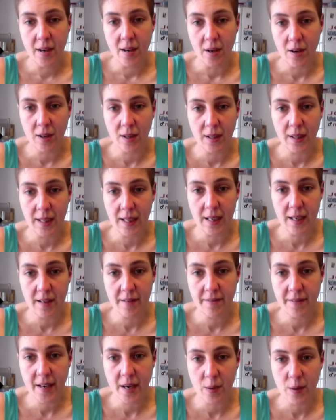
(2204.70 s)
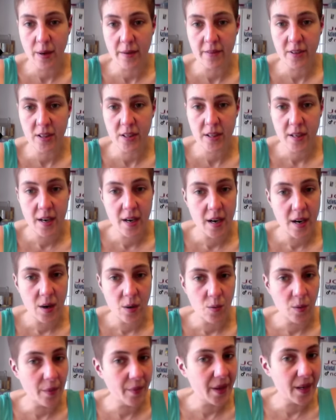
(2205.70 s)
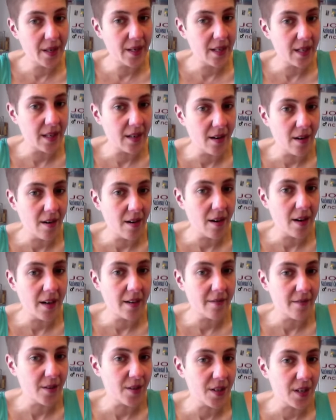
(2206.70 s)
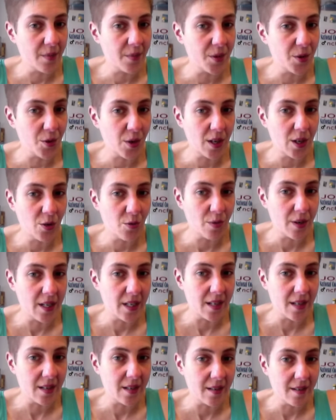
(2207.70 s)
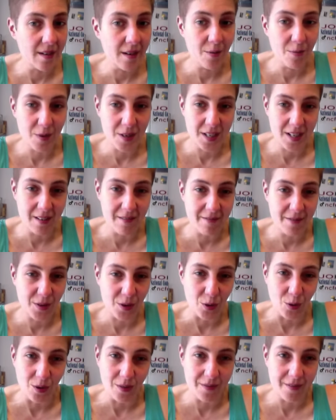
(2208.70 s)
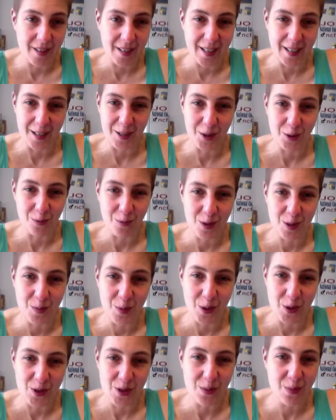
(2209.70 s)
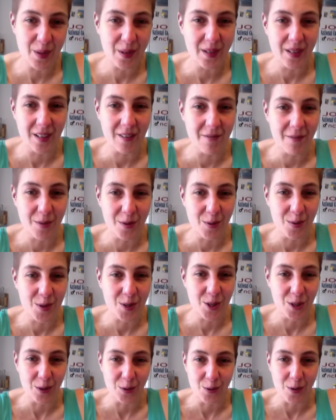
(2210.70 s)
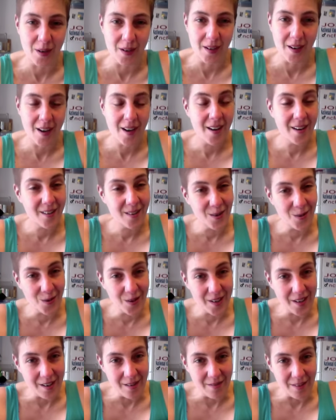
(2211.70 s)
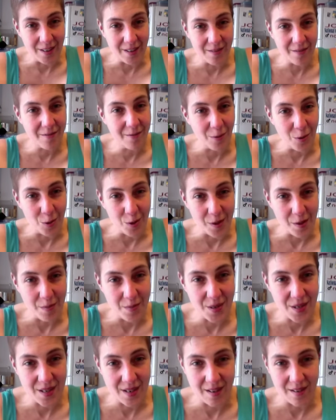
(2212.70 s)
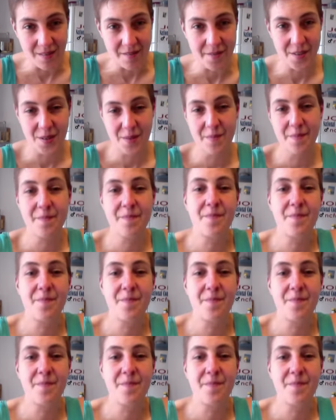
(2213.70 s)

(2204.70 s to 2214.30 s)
Oddly enough, however, women did not, for some strange reason, receive sole financial responsibility for those children, nor even for themselves.